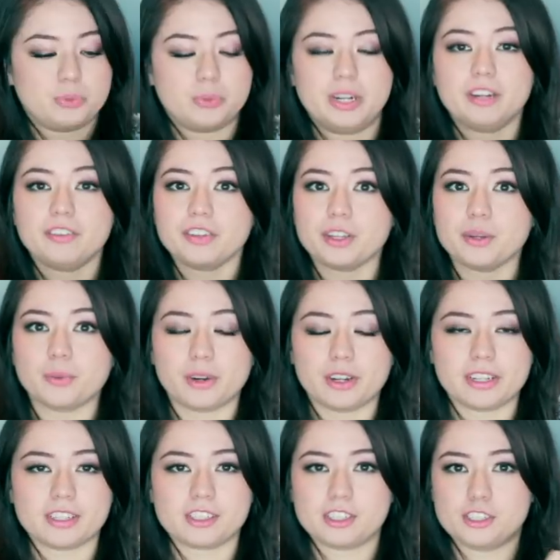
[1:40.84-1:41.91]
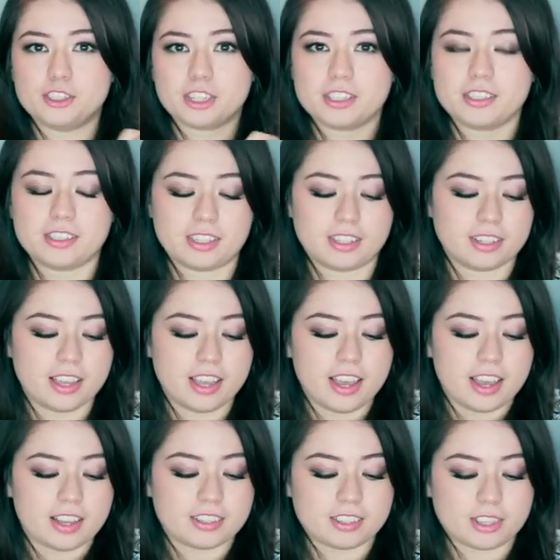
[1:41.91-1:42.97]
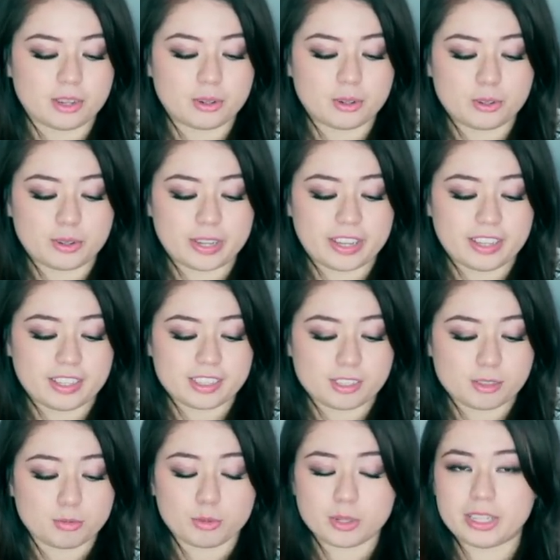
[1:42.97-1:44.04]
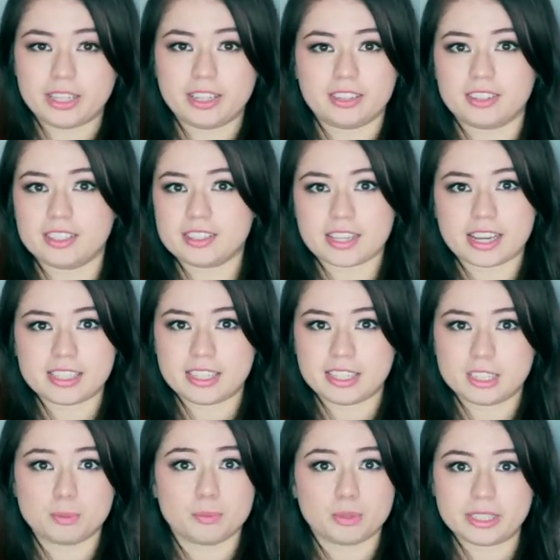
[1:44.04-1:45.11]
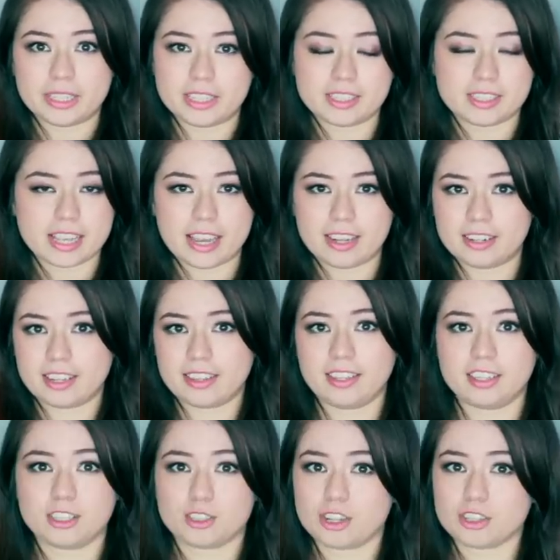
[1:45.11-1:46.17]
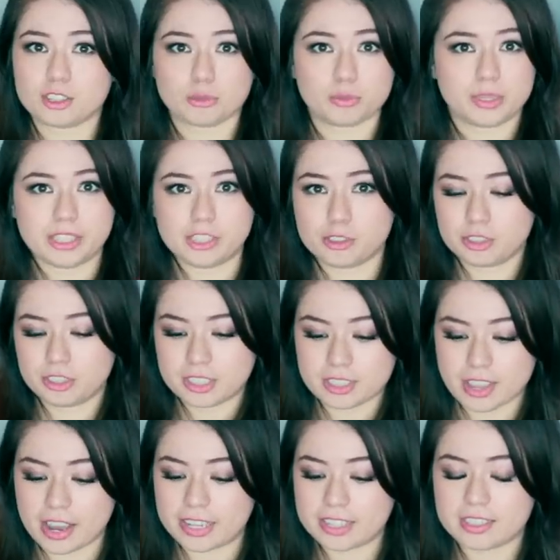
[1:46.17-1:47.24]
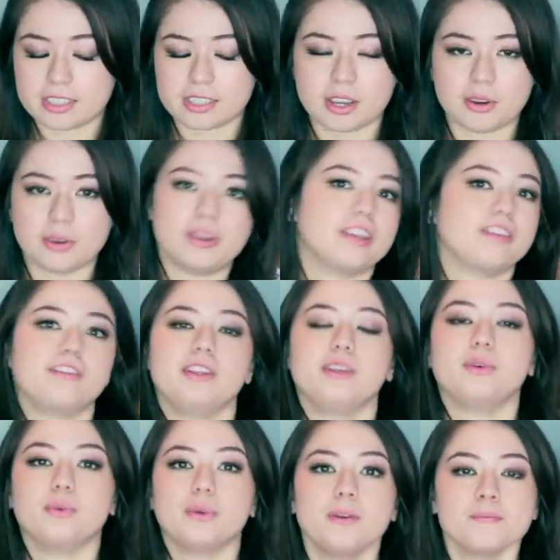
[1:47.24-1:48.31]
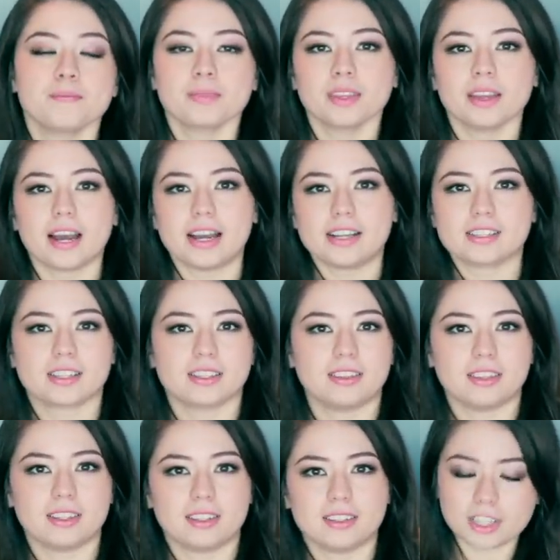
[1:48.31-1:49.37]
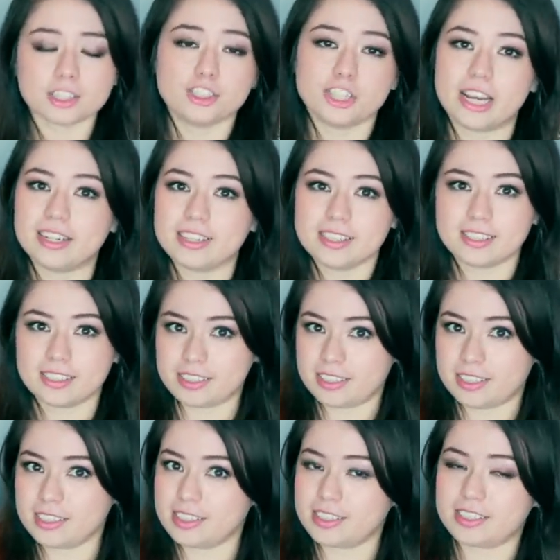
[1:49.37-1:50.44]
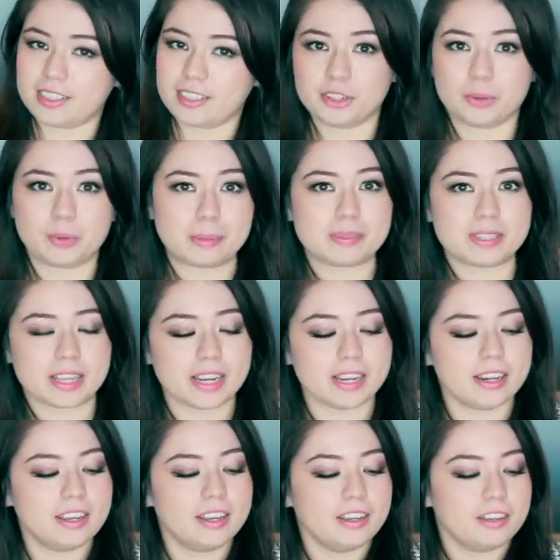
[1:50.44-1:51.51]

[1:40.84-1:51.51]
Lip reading: do whatever you want to adjust it. So it's really good. The sizing is brilliant. And I think it's also really true to size. So if you ask the chat assistants on their website